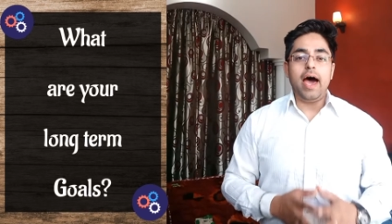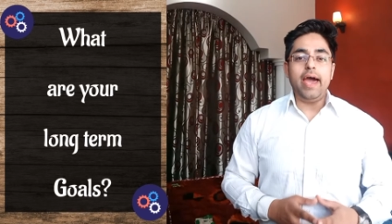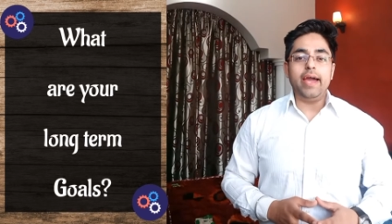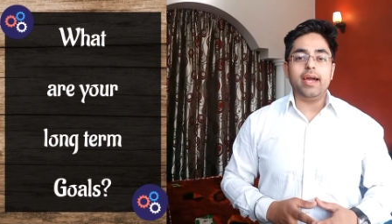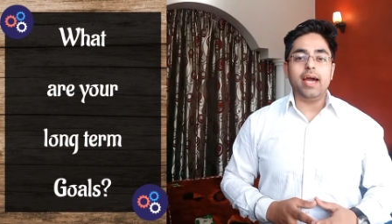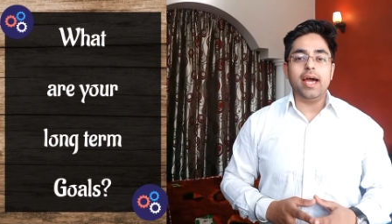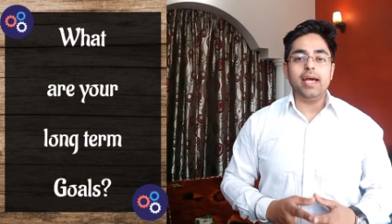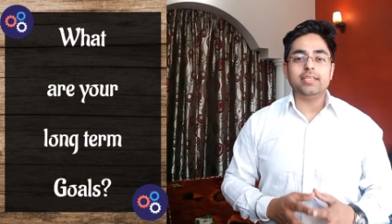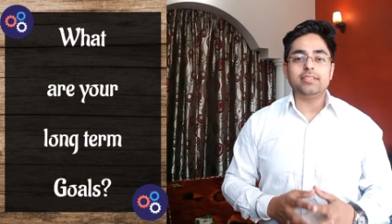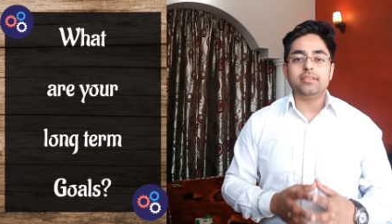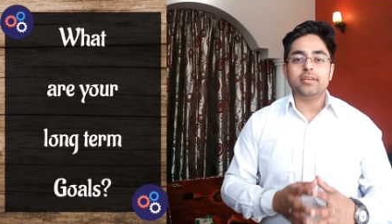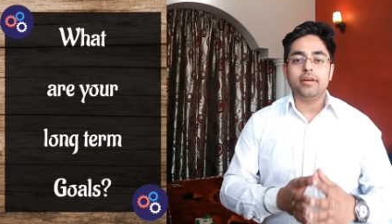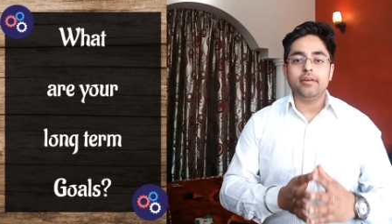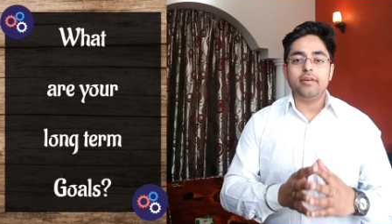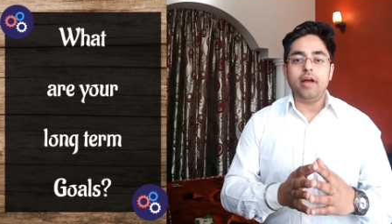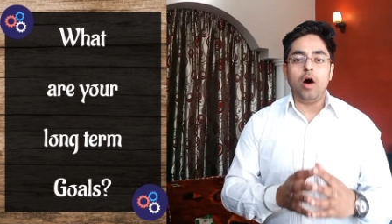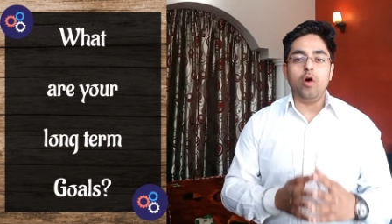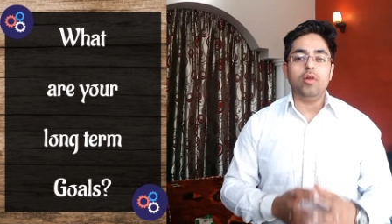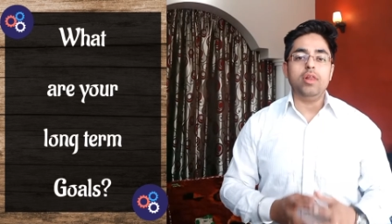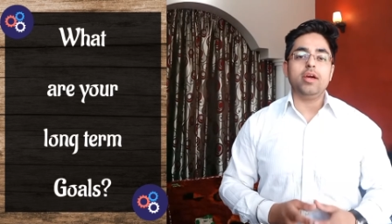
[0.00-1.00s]
Hi guys,
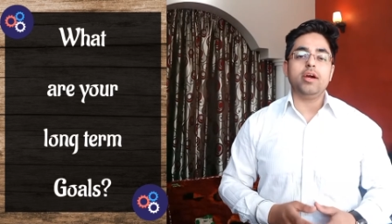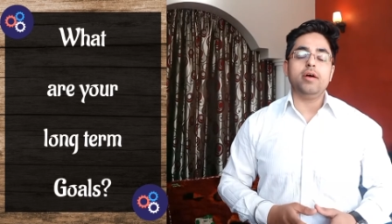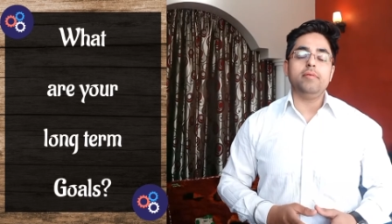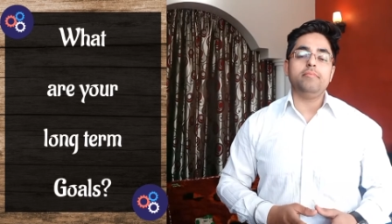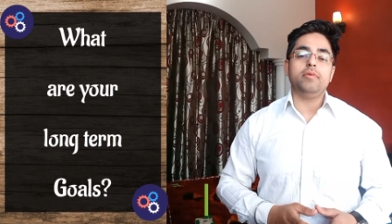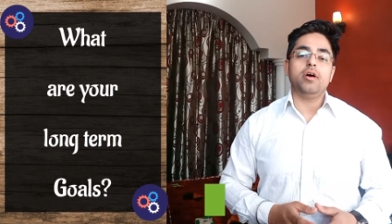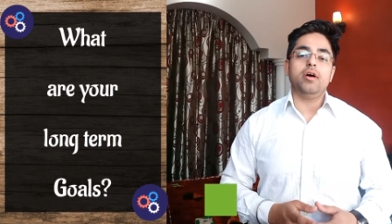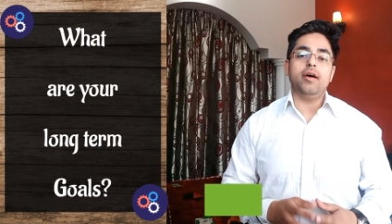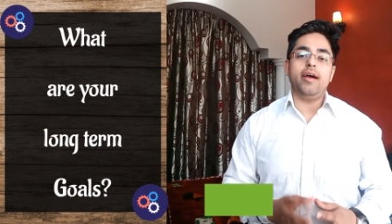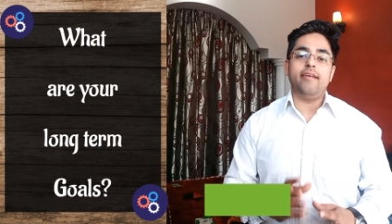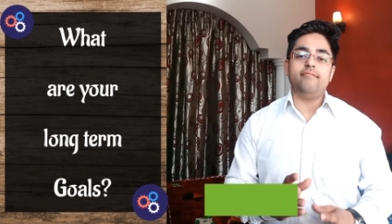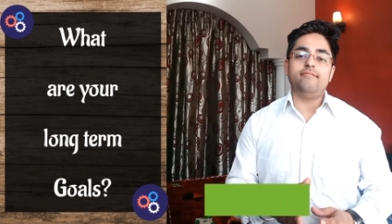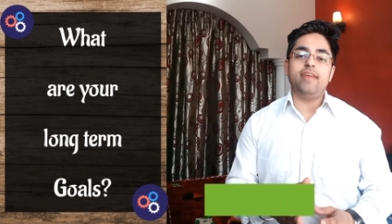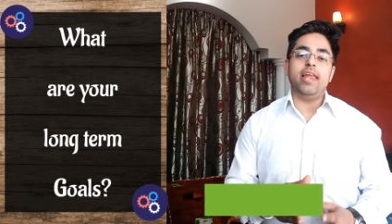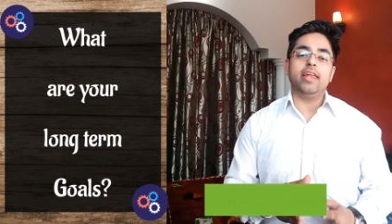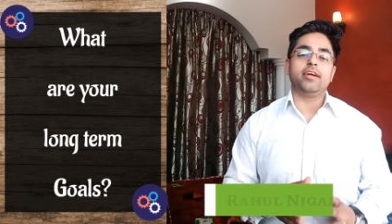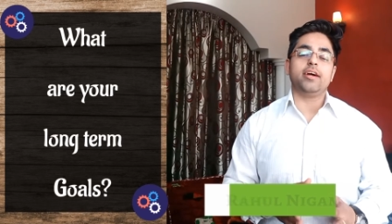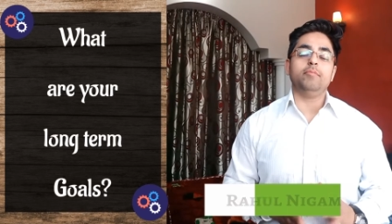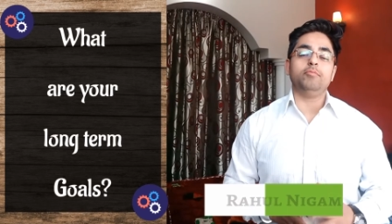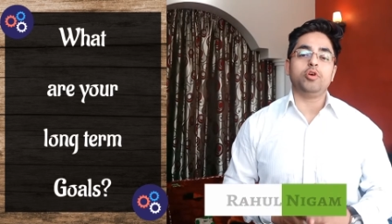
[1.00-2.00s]
Rahul Nigam here
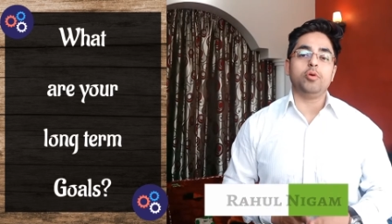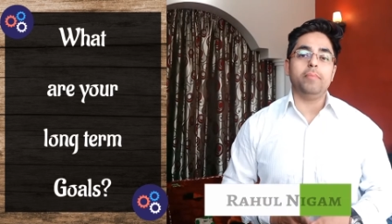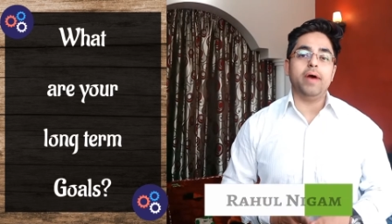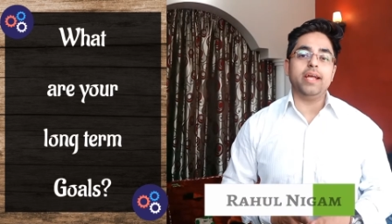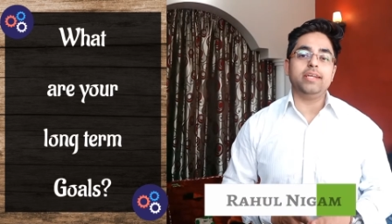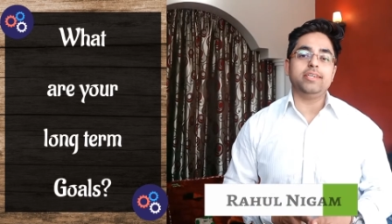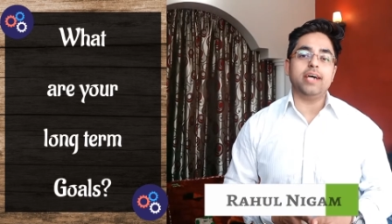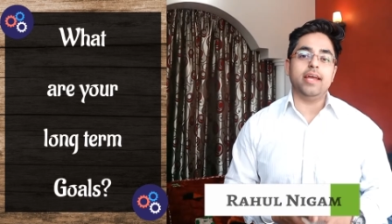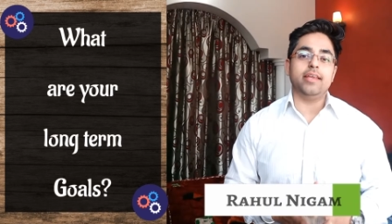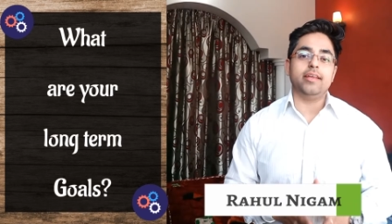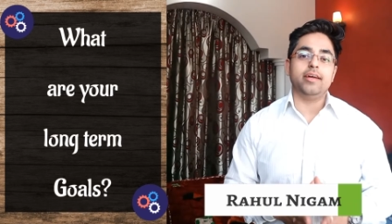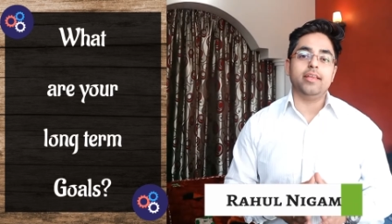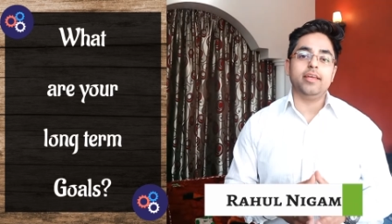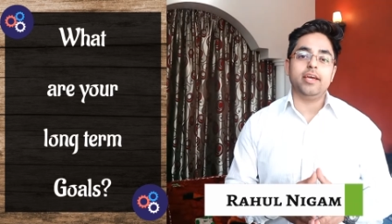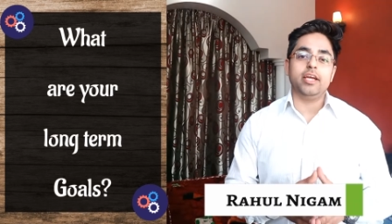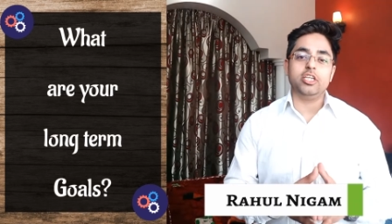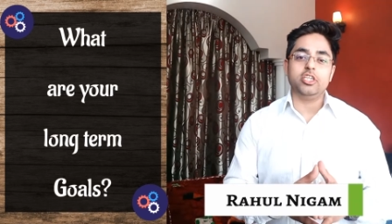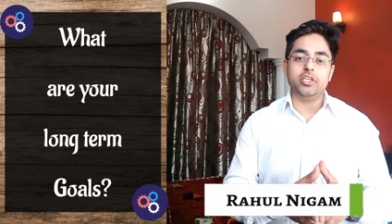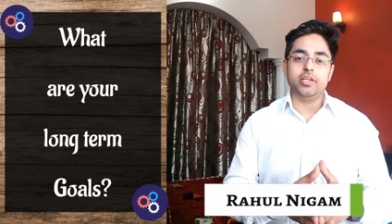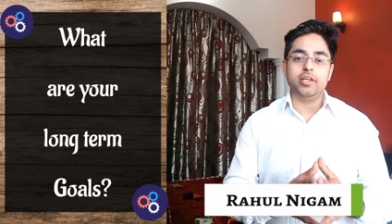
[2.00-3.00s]
and welcome to my channel
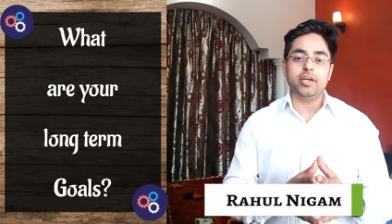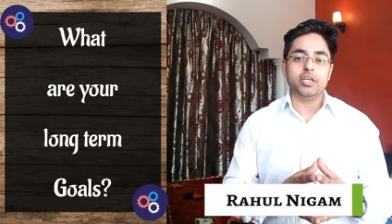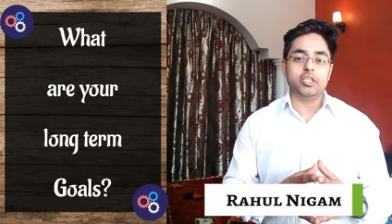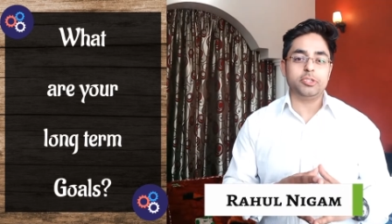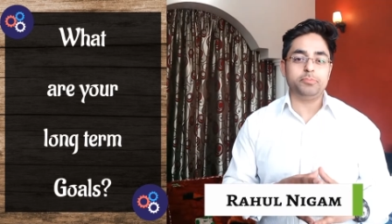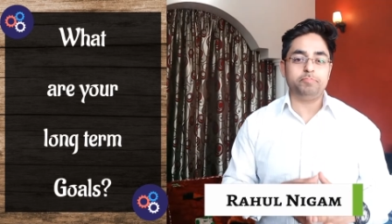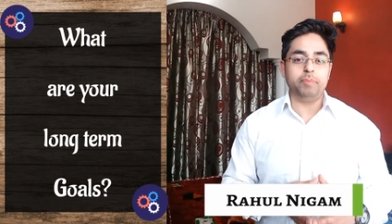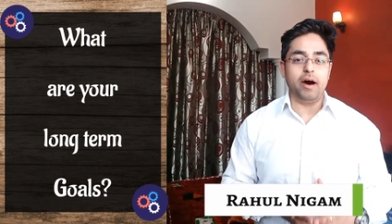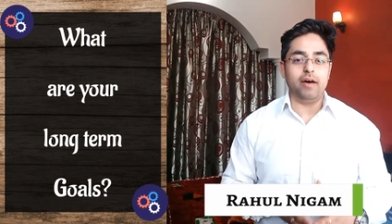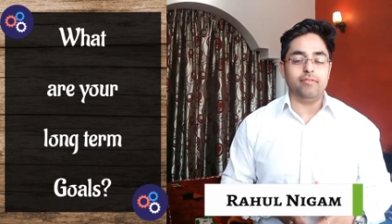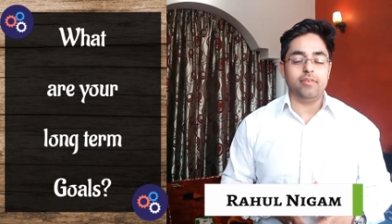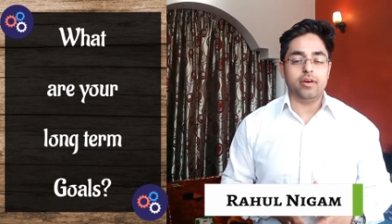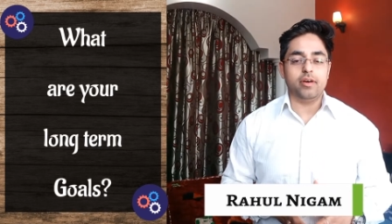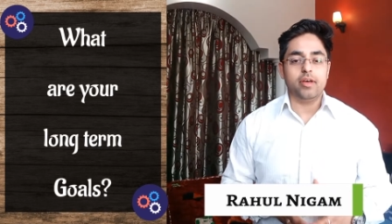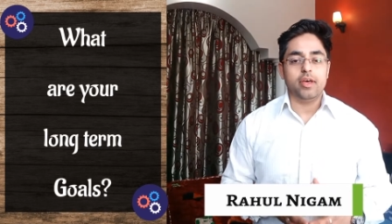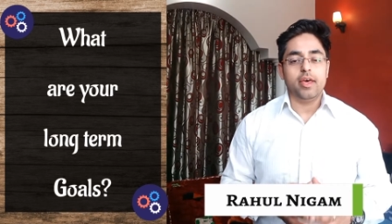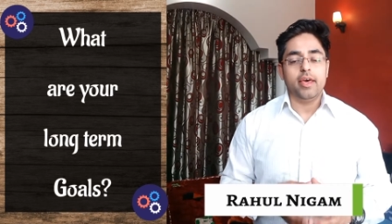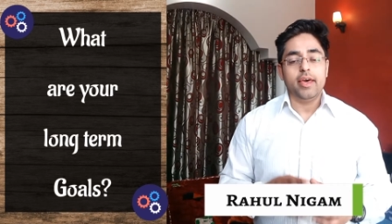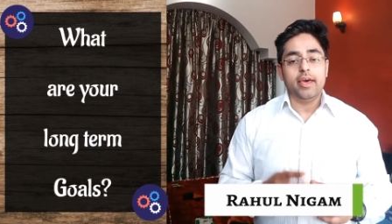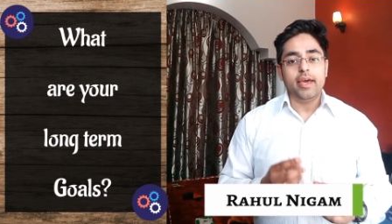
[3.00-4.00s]
Engineers
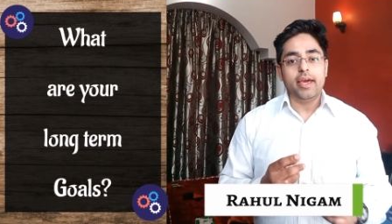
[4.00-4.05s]
Power.